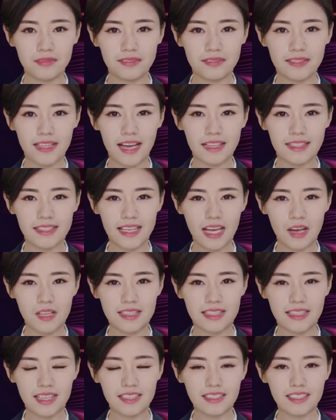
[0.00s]
That's our
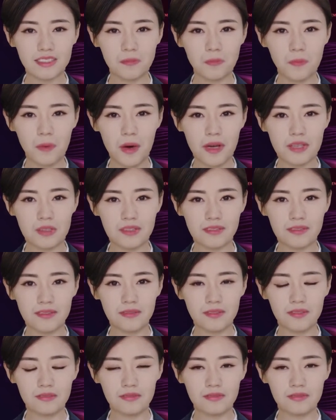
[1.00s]
starting point.